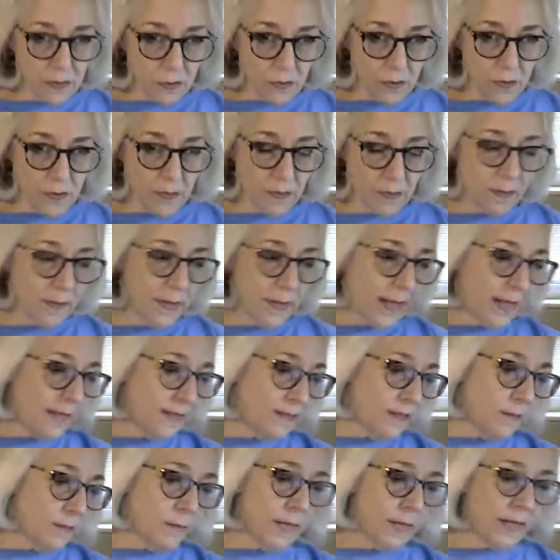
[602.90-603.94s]
interest, not
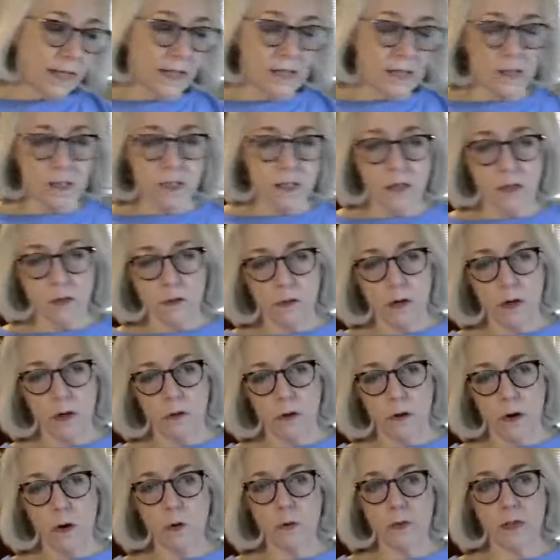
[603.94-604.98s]
to make it his or
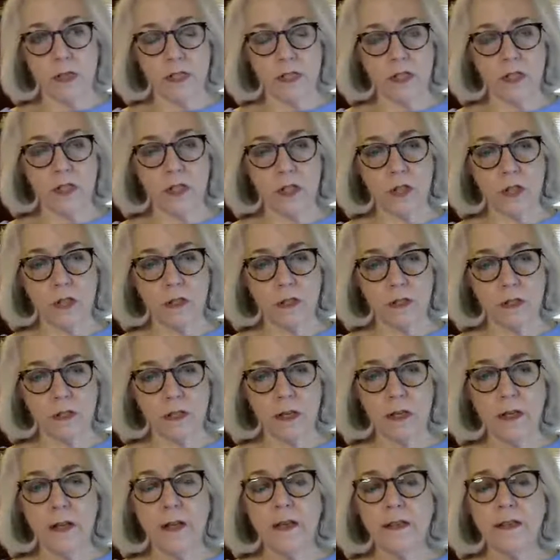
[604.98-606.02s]
her own decisions.